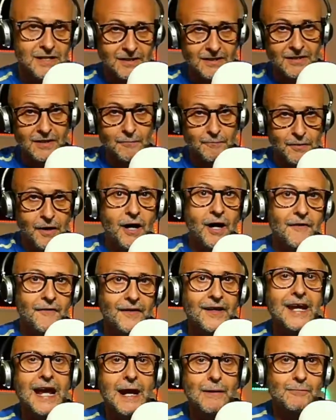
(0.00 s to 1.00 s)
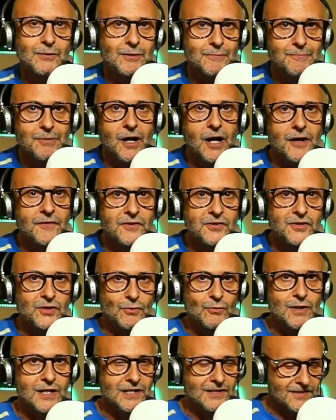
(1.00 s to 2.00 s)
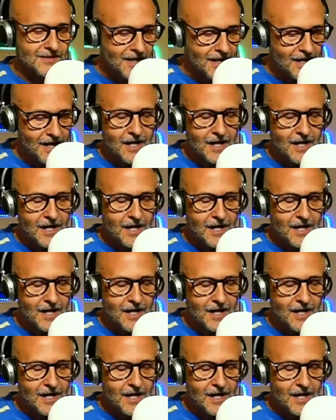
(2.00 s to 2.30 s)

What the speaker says: behind the camera and behind the screens.